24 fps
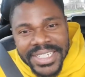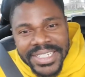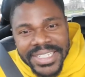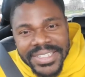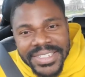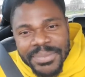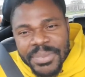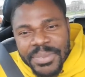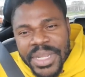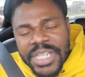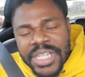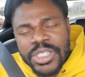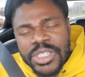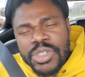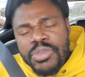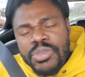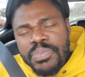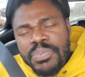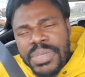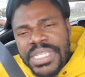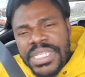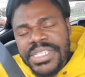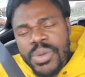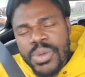They don't even
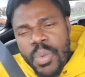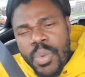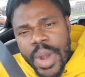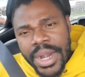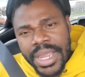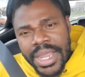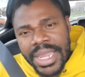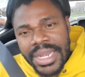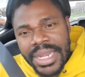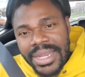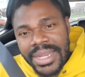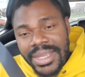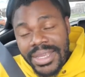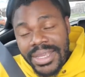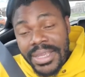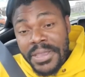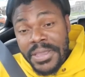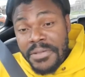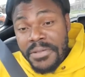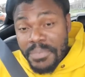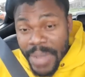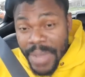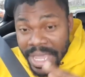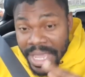have time to make
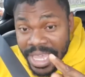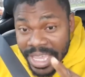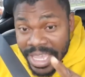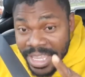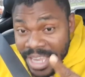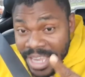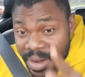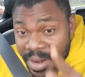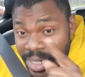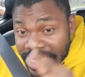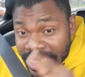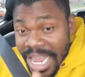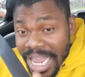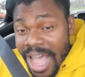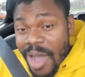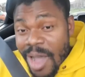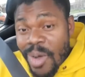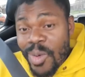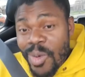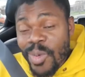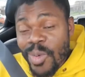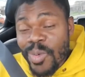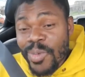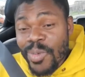anything. They are too
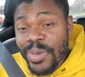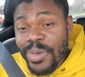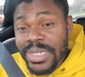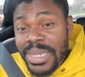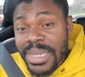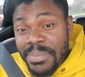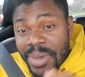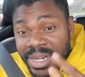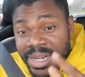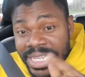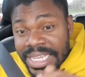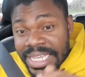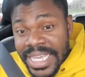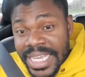busy working.